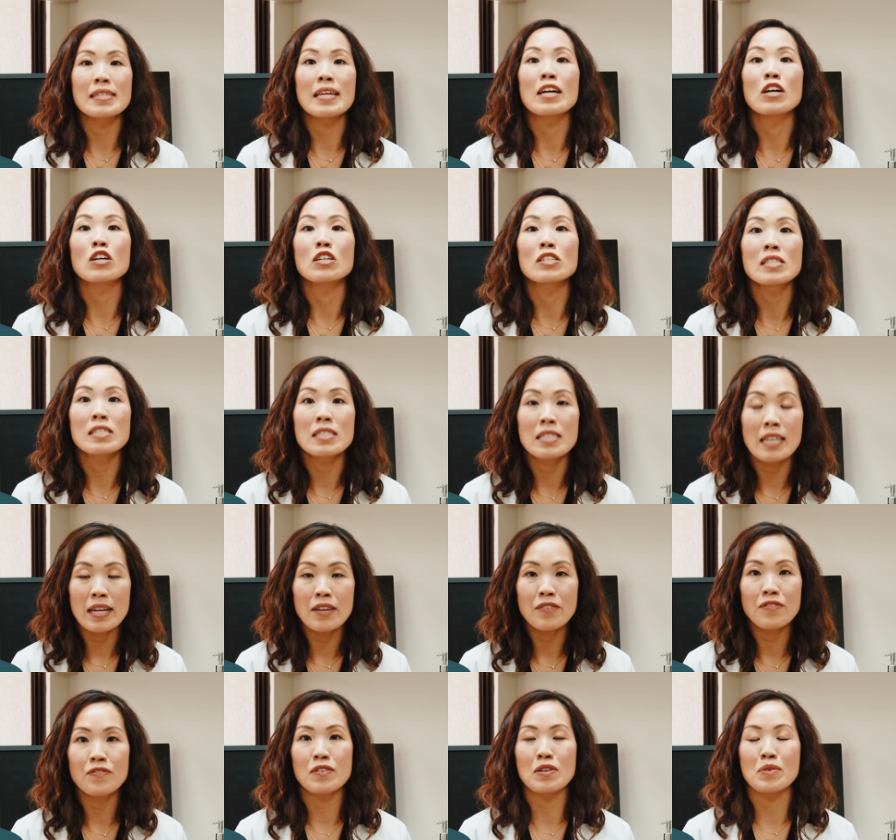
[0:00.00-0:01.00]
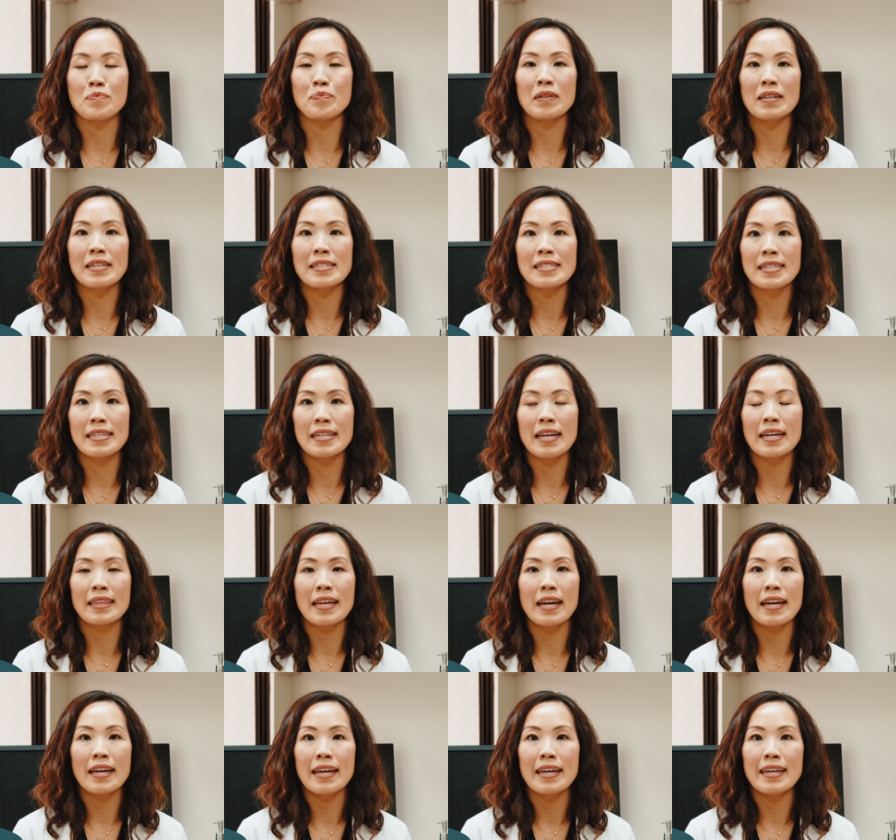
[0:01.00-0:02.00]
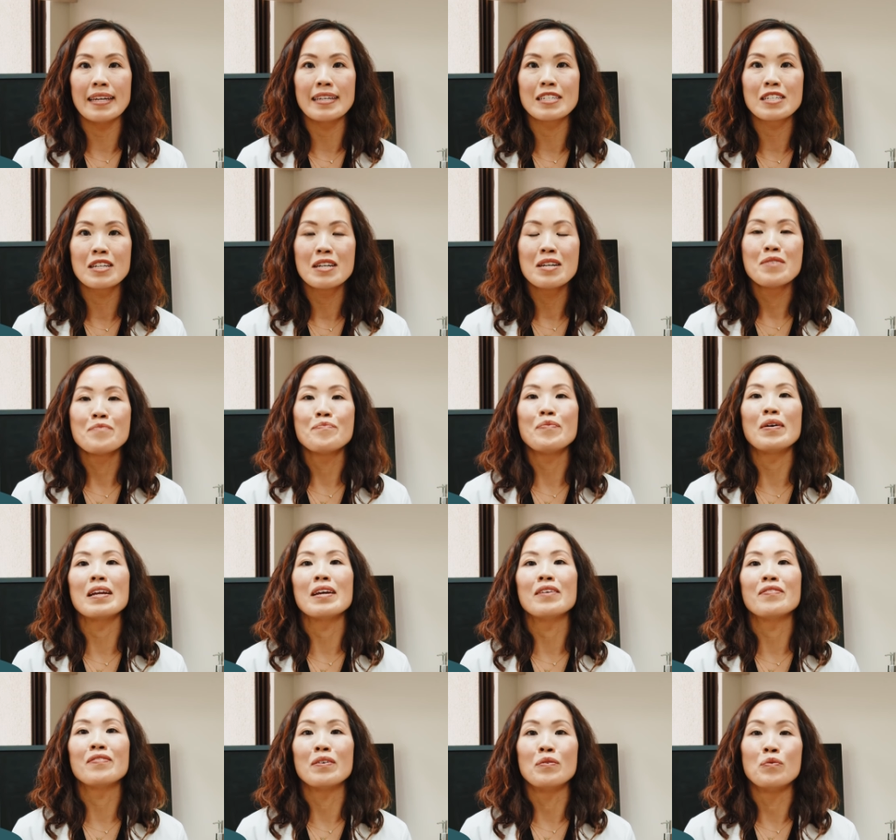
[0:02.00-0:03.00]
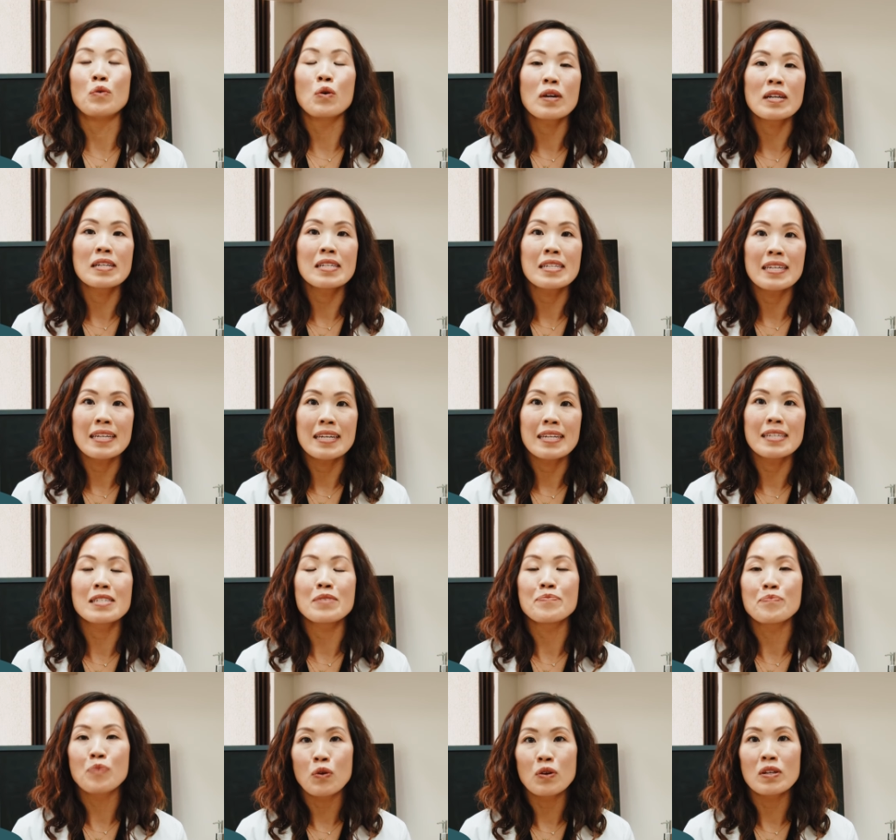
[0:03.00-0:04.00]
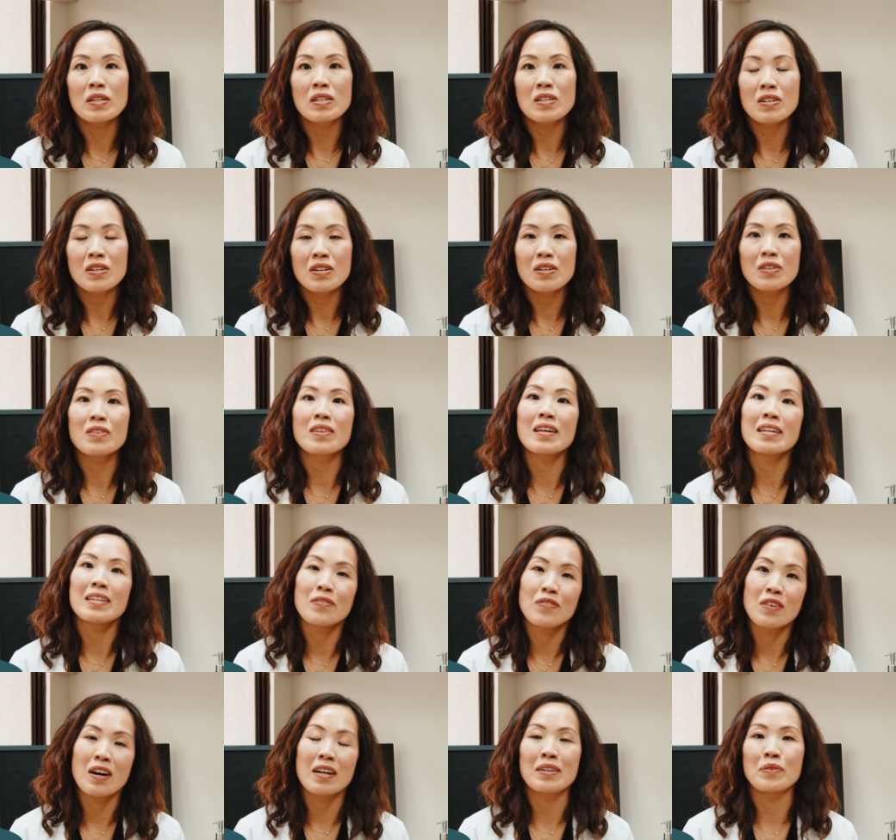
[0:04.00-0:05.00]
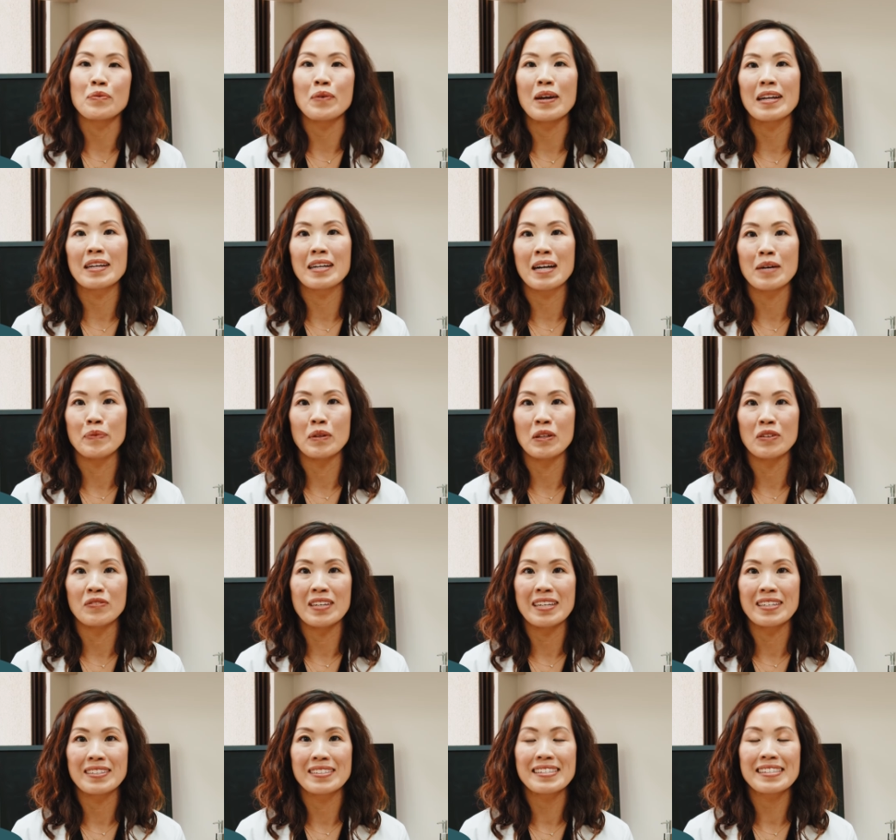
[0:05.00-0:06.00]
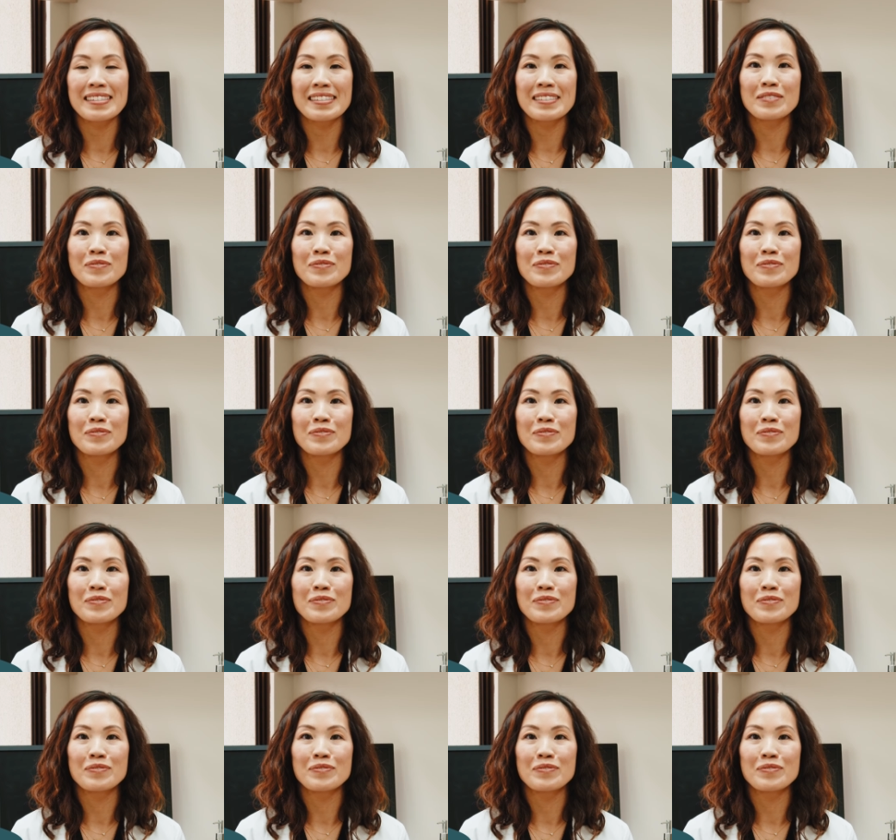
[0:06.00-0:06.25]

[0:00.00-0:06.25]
they are safe to place in at that age. But if a warranty is important to you, then you've got to wait a couple of years.